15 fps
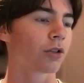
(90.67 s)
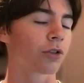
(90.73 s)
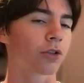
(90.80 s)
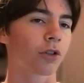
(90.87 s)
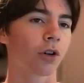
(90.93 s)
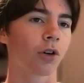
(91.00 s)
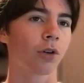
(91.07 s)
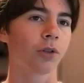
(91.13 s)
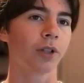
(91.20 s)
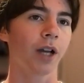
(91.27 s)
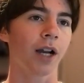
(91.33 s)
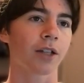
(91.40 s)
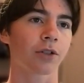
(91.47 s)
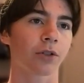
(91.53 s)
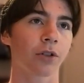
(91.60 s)
So
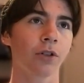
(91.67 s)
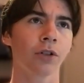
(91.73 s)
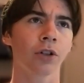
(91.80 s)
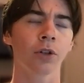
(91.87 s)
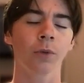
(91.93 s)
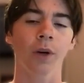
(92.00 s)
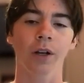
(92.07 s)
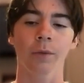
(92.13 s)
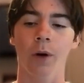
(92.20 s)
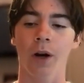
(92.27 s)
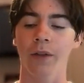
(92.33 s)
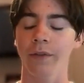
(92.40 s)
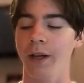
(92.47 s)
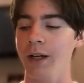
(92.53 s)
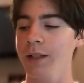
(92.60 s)
yeah, I started looking
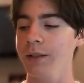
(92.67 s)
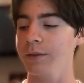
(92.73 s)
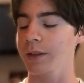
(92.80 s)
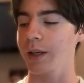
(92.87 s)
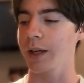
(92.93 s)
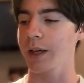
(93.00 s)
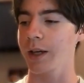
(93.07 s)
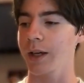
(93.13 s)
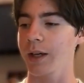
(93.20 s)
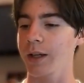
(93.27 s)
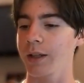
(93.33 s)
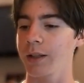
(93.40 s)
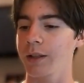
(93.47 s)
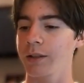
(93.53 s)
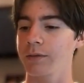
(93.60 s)
around that
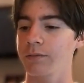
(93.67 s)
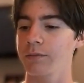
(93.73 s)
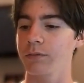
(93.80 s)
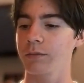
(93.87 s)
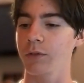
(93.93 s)
and